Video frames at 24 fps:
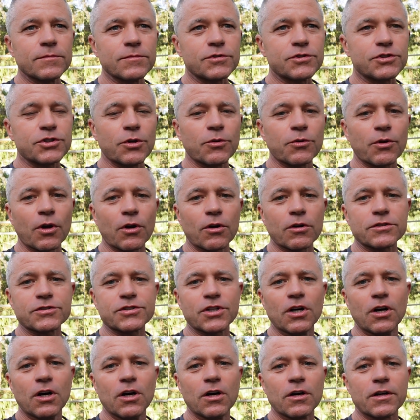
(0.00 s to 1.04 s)
chewing on her
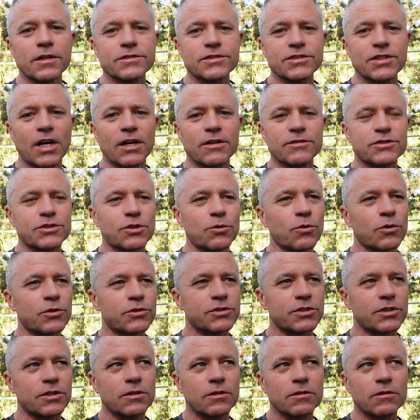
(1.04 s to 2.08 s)
tongue in South
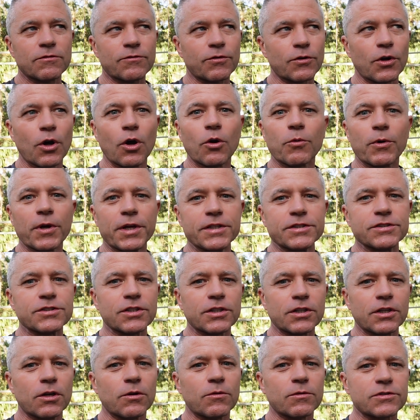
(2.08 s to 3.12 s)
Georgia for no
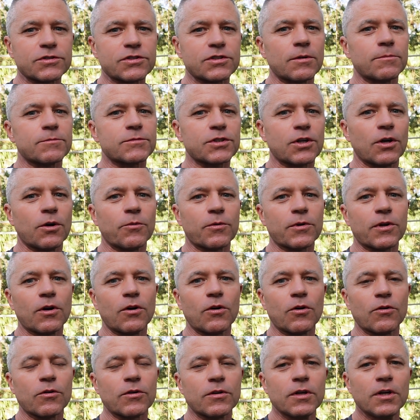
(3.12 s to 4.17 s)
reason, going something's going
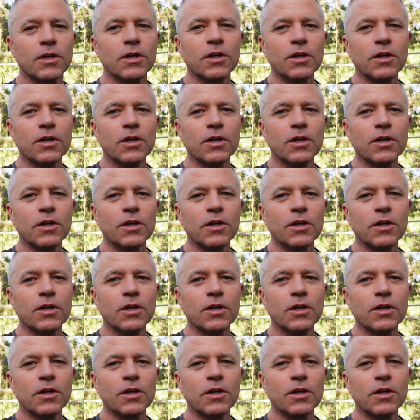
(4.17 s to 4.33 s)
on.